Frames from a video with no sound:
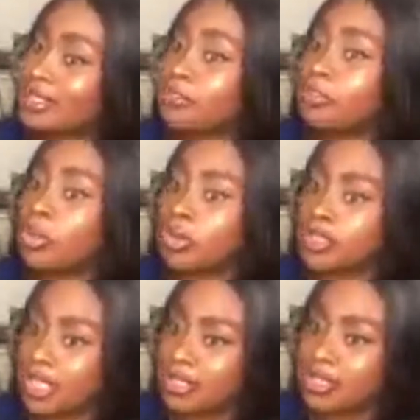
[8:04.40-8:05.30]
I
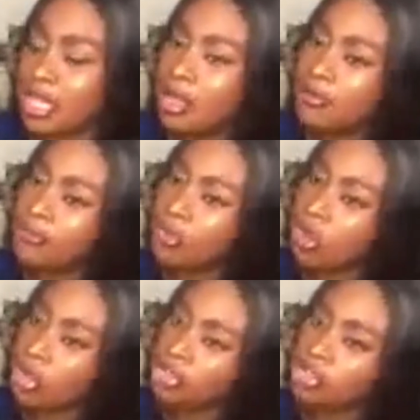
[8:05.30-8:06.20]
think it is
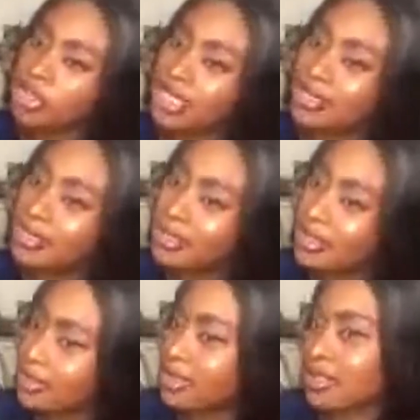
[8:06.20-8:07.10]
important for us
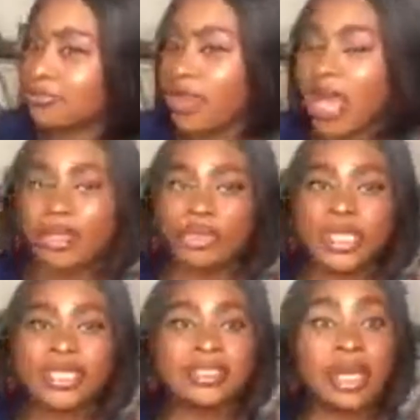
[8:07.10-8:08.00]
to instill
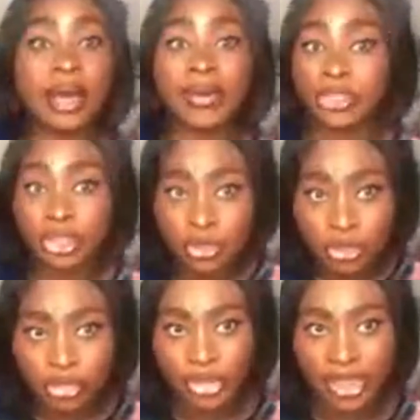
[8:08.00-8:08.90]
this value into
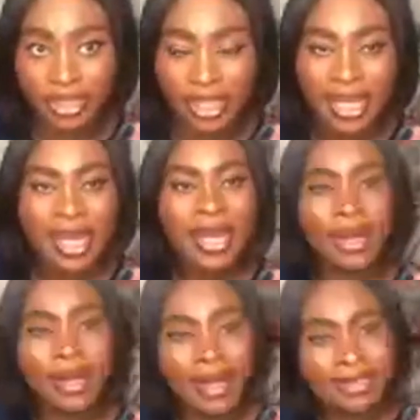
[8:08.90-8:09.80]
our children.
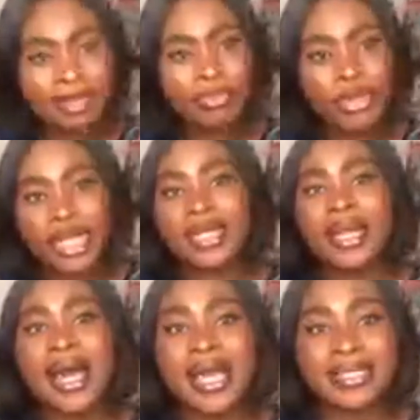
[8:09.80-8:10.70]
Let
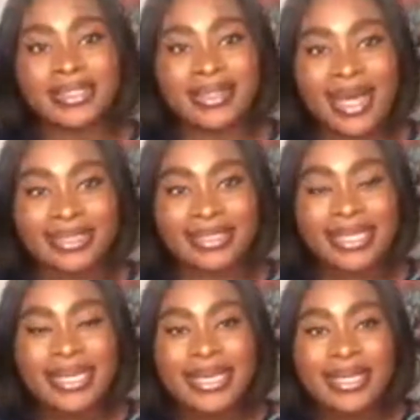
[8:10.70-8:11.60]
them realize
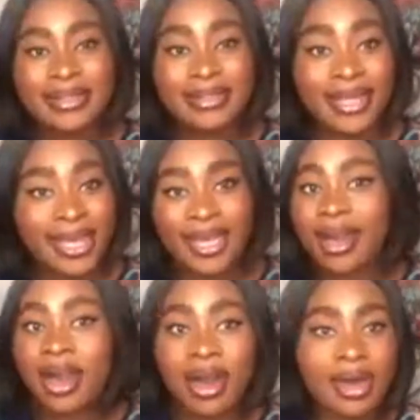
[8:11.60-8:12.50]
that
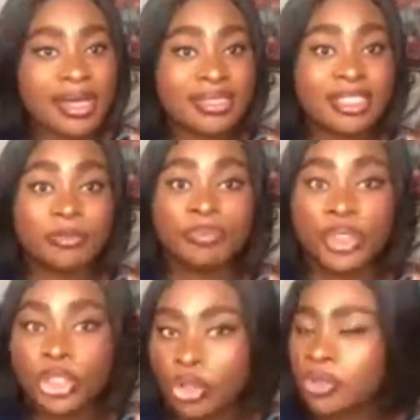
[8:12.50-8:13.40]
they are as
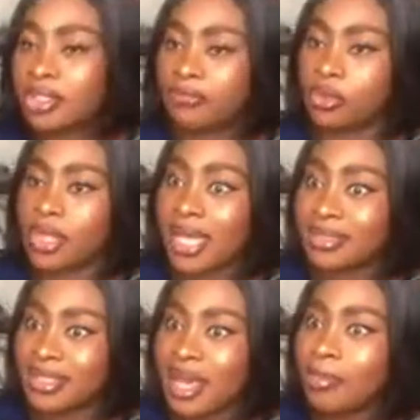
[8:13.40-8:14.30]
beautiful
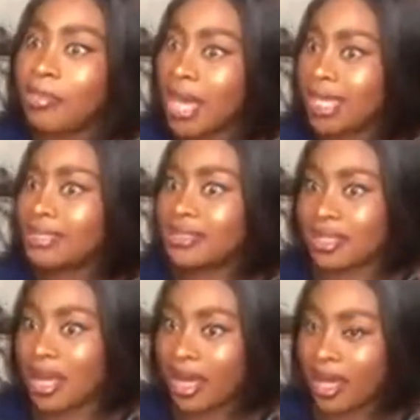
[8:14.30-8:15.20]
as their
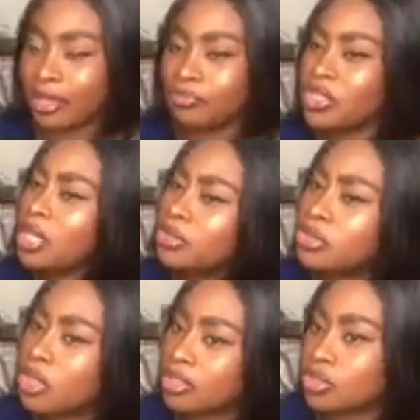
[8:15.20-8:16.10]
minds are,
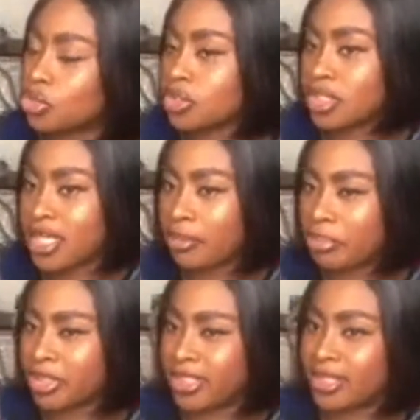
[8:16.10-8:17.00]
not just their
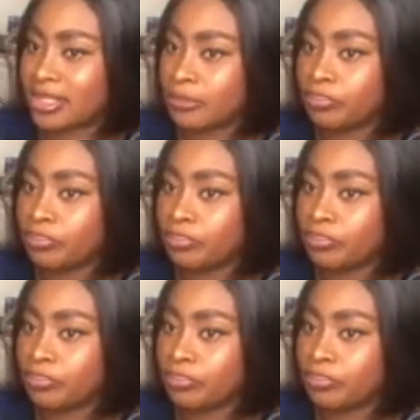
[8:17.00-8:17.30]
bodies.